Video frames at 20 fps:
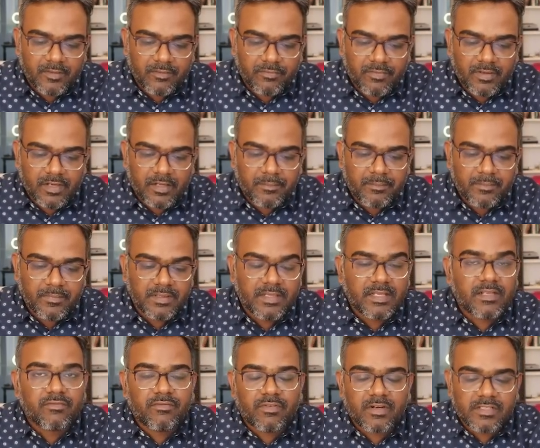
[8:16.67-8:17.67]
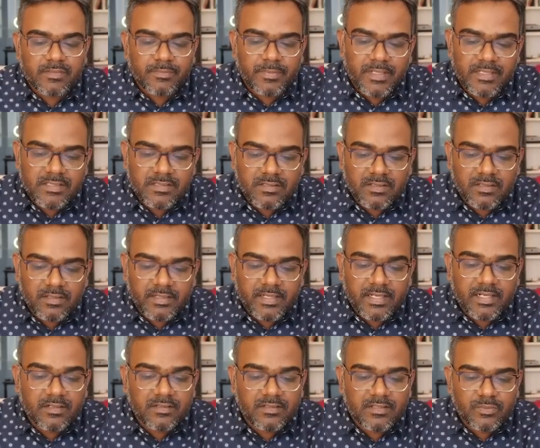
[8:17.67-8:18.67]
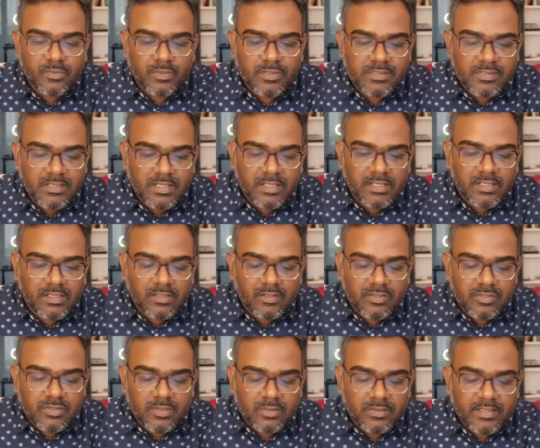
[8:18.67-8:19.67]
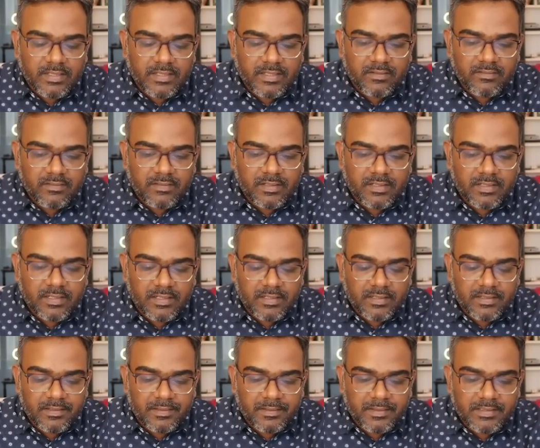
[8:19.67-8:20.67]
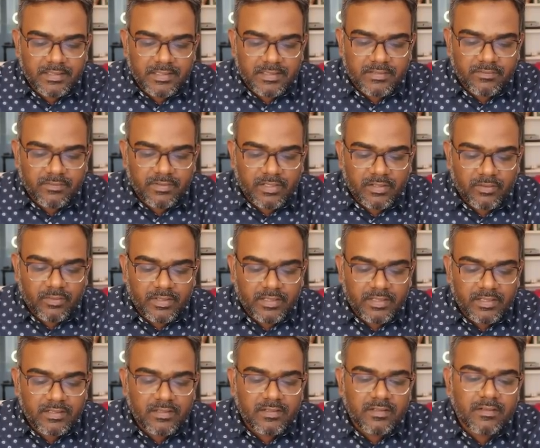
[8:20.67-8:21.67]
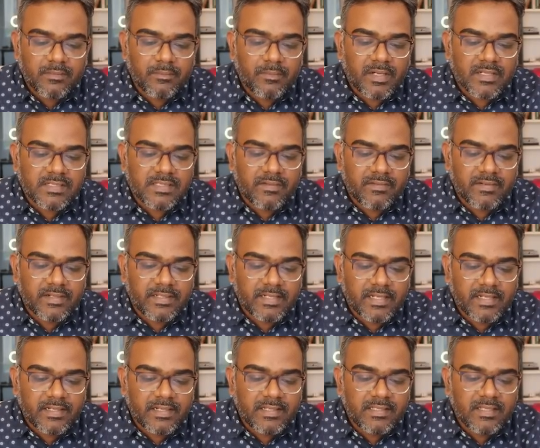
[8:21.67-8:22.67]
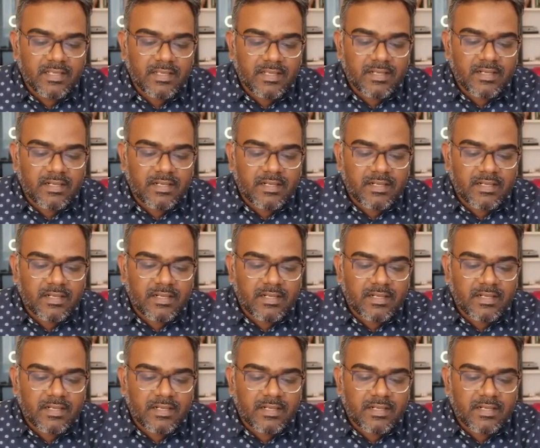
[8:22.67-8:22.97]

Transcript: from the Infra space. Again, this was a stock that I covered, I think somewhere around here, March 17th, 18th.